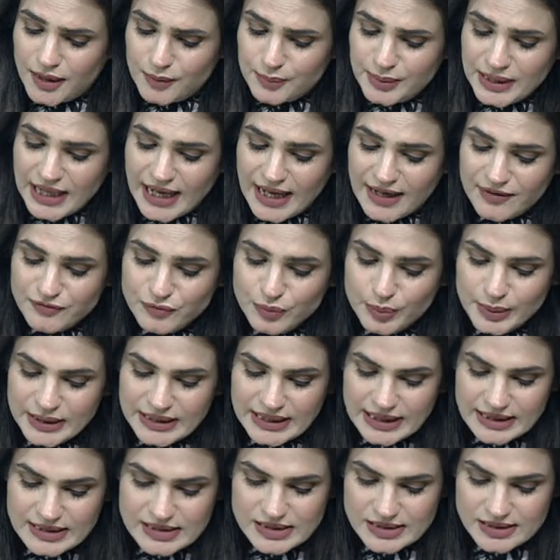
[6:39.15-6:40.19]
We have with
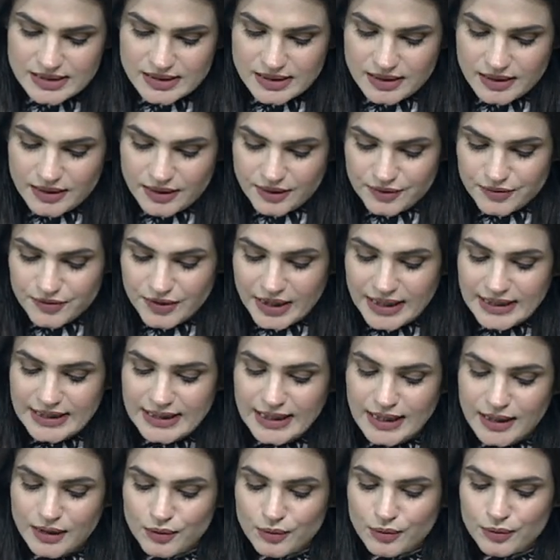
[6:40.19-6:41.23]
us right
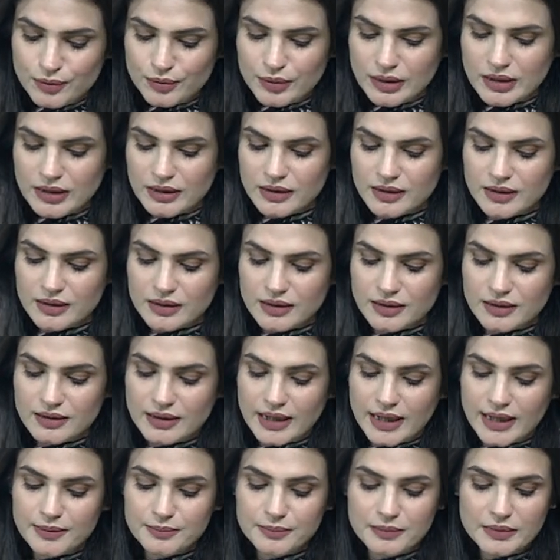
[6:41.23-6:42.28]
now
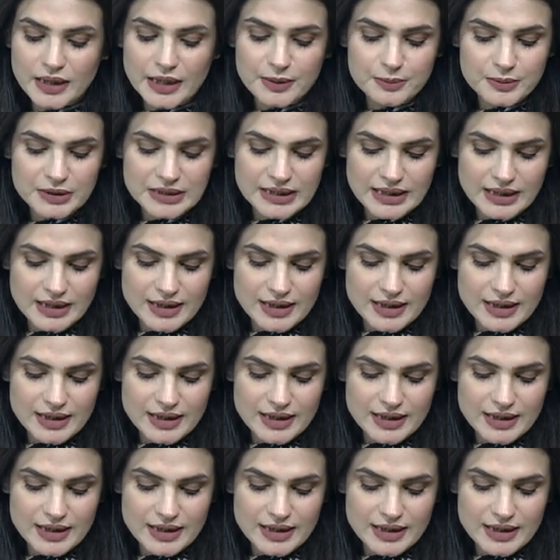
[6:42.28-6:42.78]
Ahmed